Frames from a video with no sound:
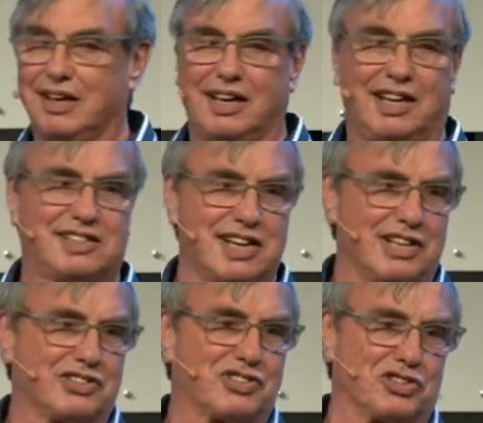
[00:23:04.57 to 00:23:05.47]
He
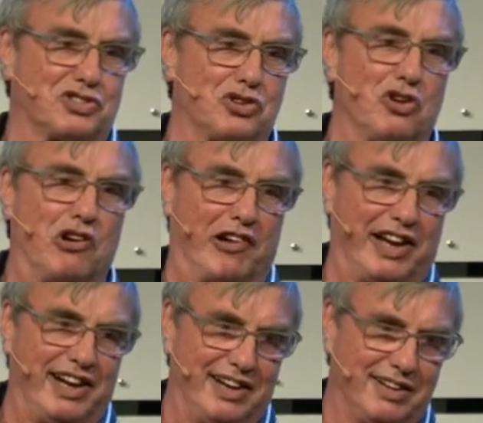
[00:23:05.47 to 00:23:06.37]
tells the
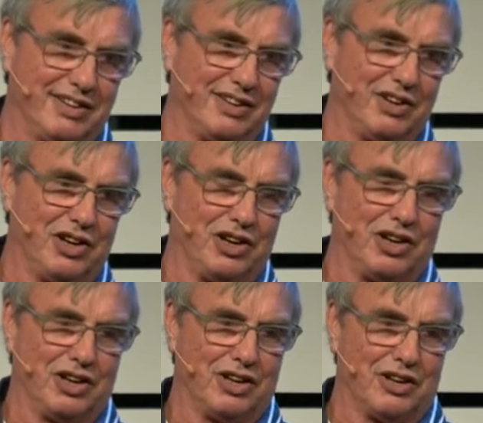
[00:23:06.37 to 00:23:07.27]
story,
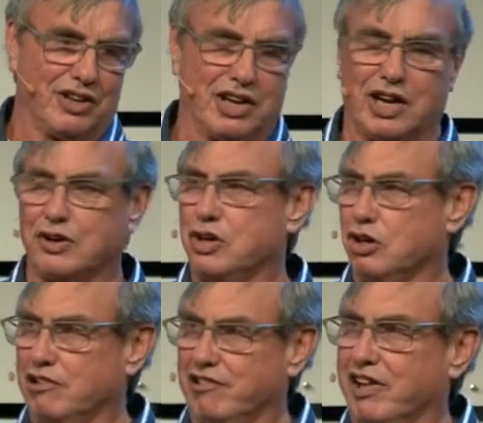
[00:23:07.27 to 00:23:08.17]
how
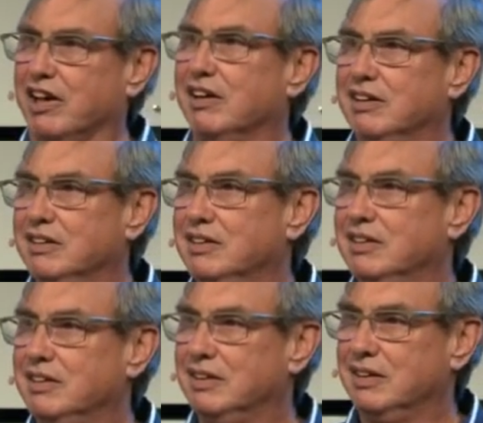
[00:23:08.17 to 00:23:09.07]
Goering
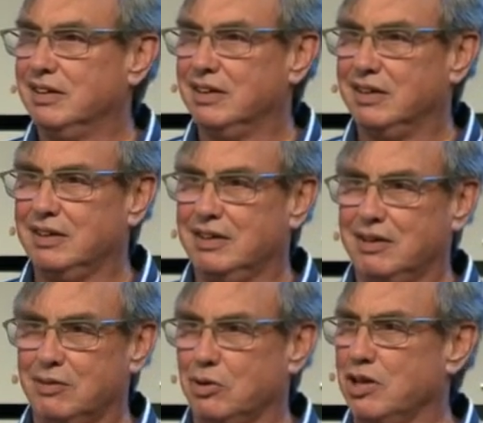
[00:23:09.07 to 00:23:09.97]

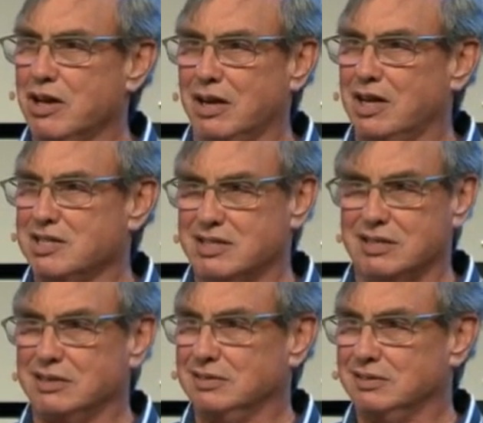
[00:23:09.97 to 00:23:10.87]
would not listen